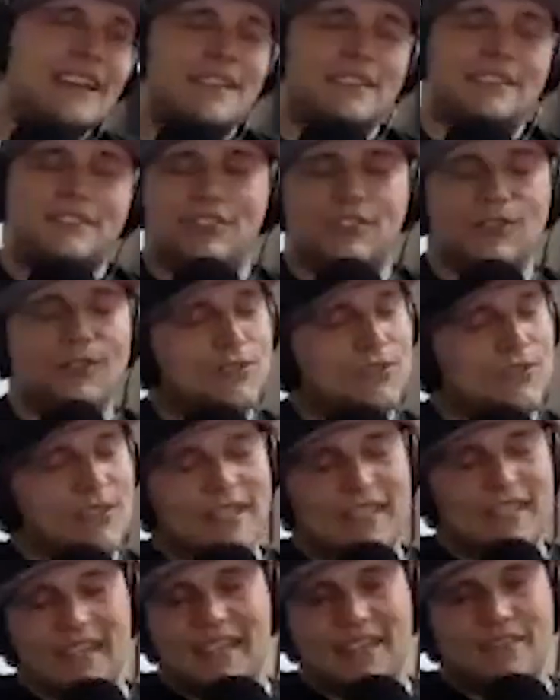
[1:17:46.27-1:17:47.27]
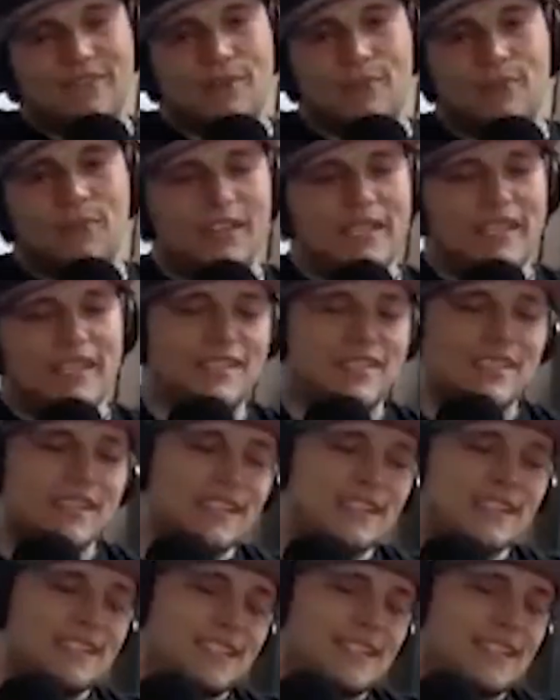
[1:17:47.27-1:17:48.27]
It's usually like from what you
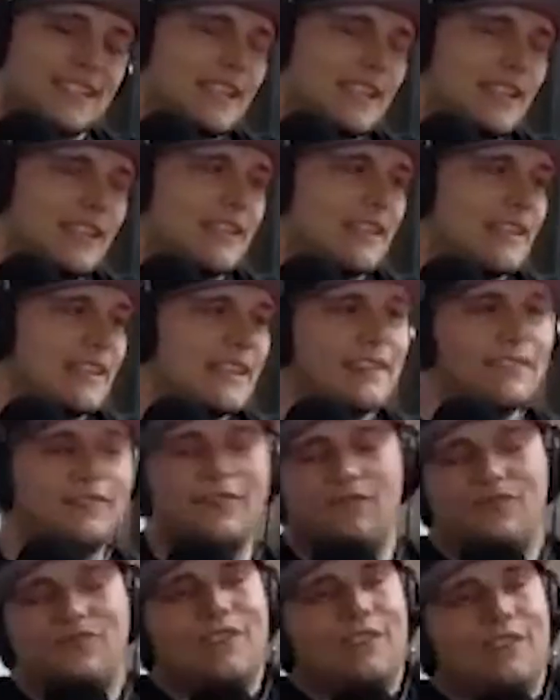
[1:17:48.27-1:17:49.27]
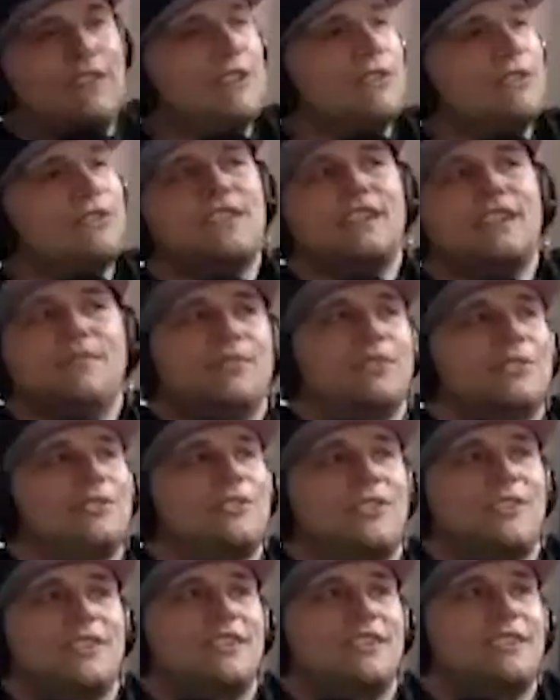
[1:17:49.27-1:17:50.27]
see, it's like if your team
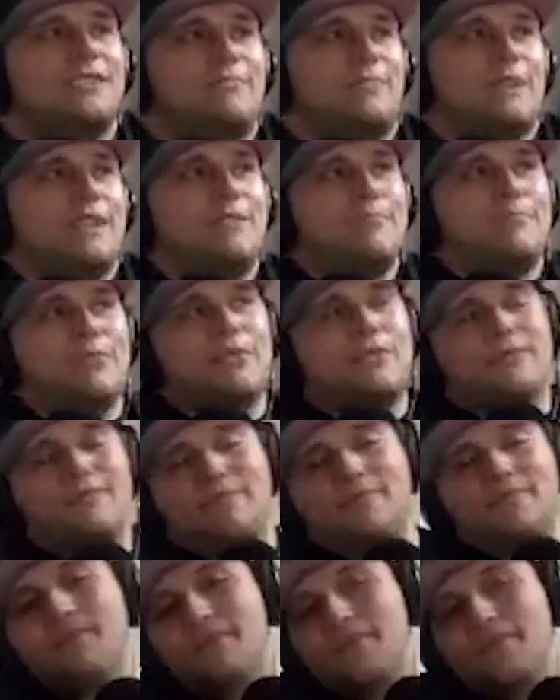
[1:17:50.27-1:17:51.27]
looks good on paper,